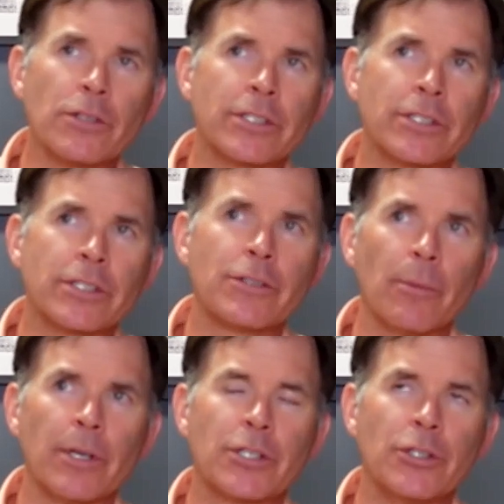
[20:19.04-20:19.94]
there's so
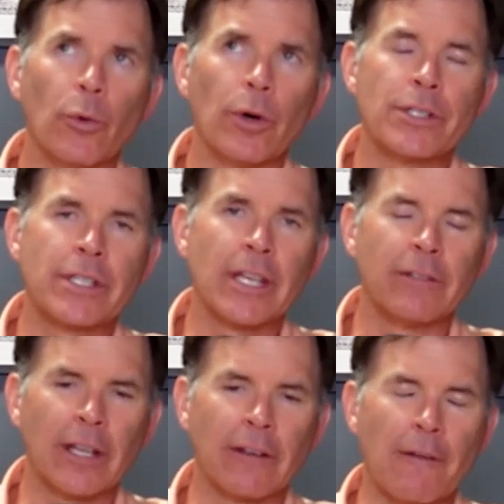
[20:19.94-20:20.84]
much noise
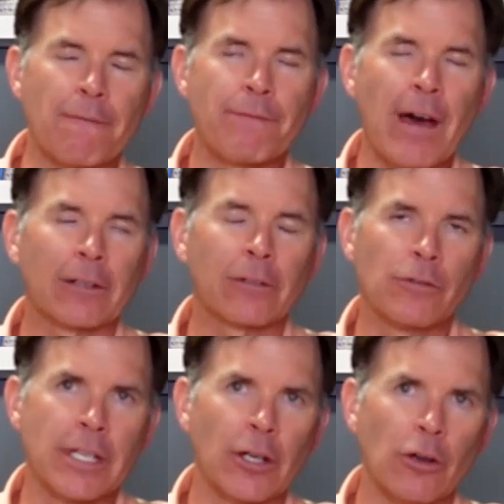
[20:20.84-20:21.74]
that
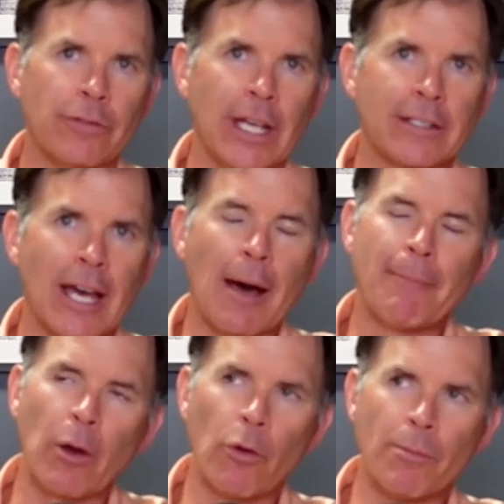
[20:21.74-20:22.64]
factors in over that time.
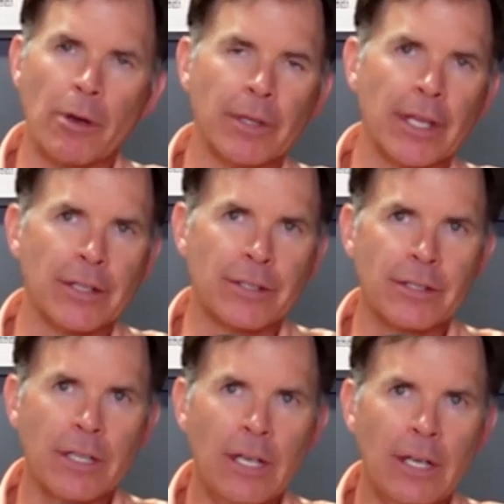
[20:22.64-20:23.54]
I remember
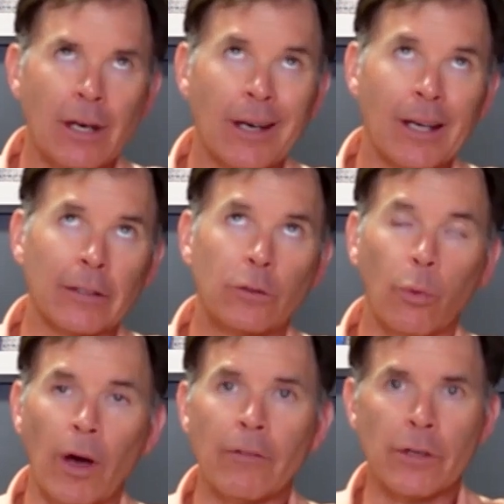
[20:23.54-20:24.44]
this
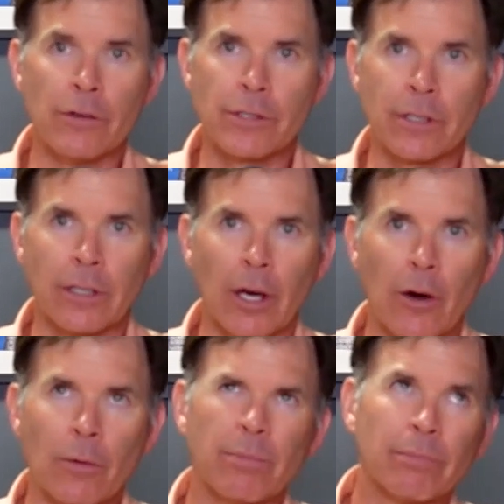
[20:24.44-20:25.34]
12 years
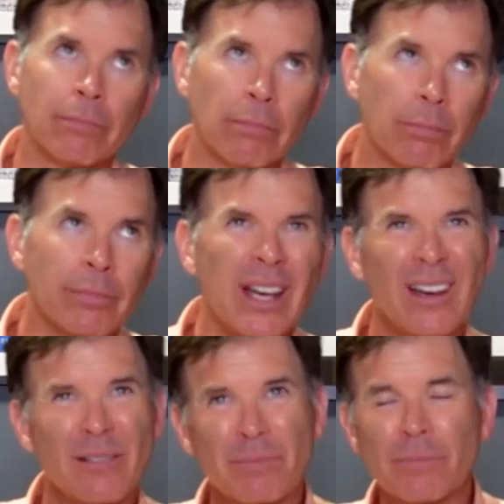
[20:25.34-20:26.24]
ago,
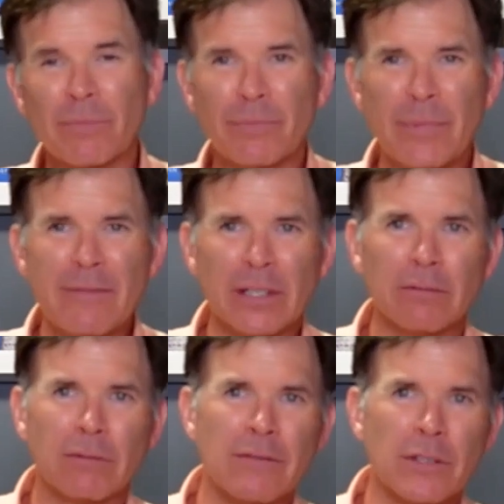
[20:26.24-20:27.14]

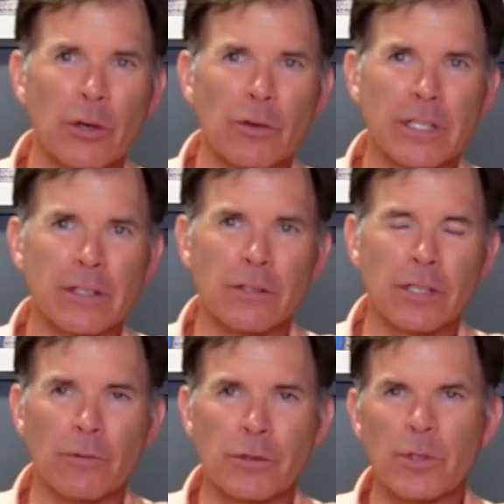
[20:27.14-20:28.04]
even 13 years
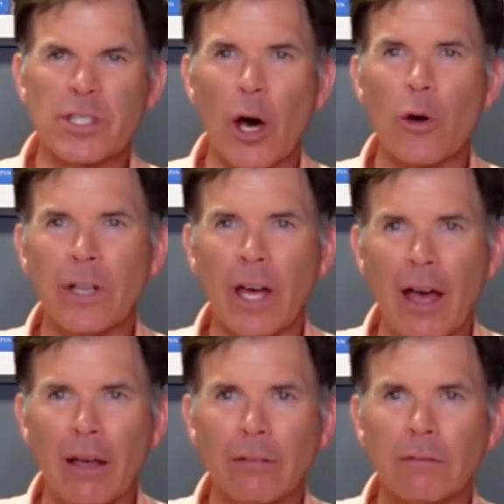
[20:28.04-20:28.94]
ago. So it's
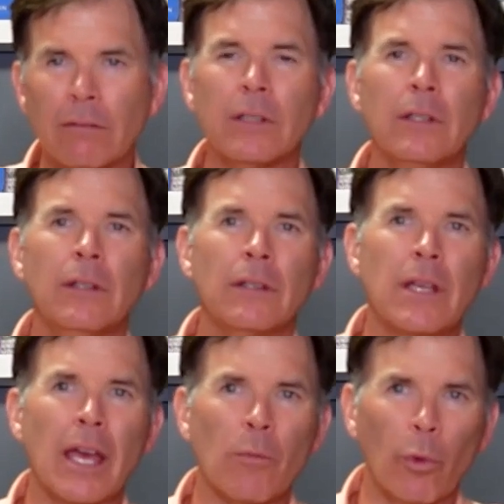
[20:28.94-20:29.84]
2009,
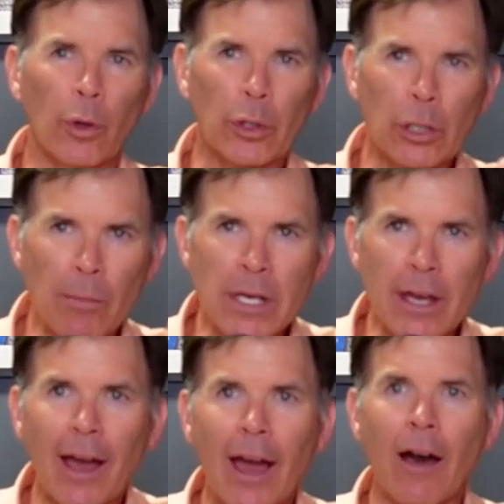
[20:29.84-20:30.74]
and we're
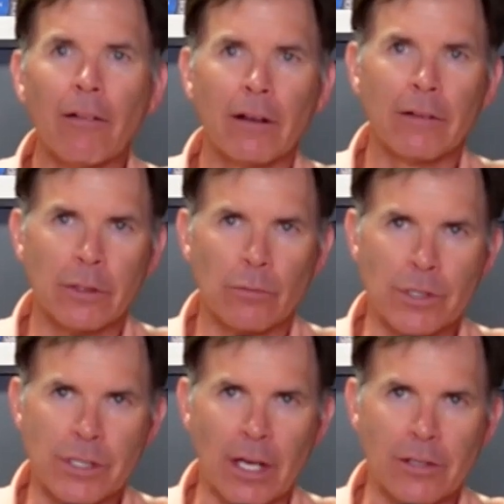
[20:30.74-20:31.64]
coming out of the
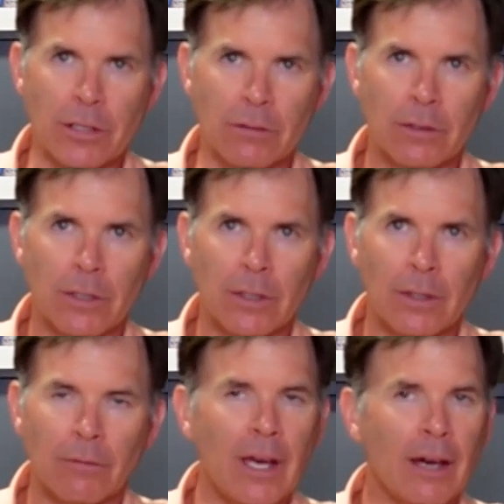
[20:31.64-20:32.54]
recession.
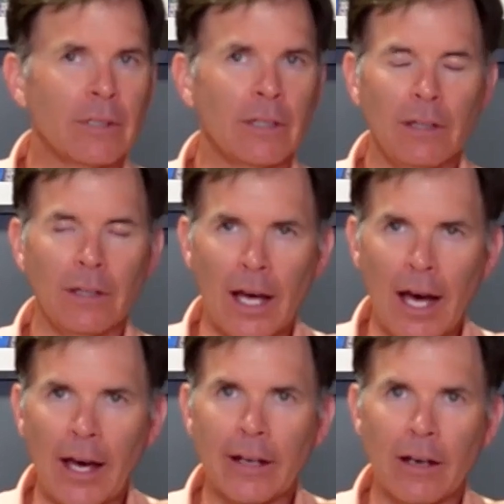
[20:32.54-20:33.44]
We have a
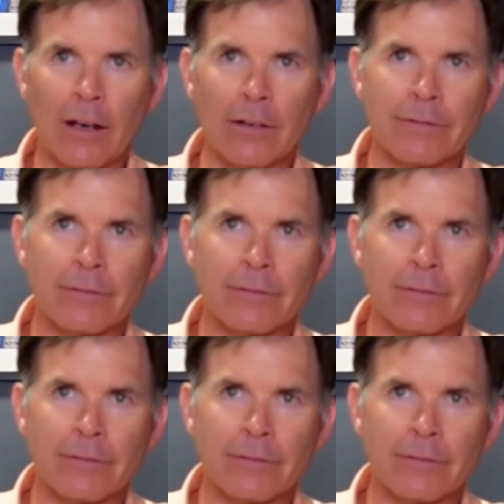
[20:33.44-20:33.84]
lot of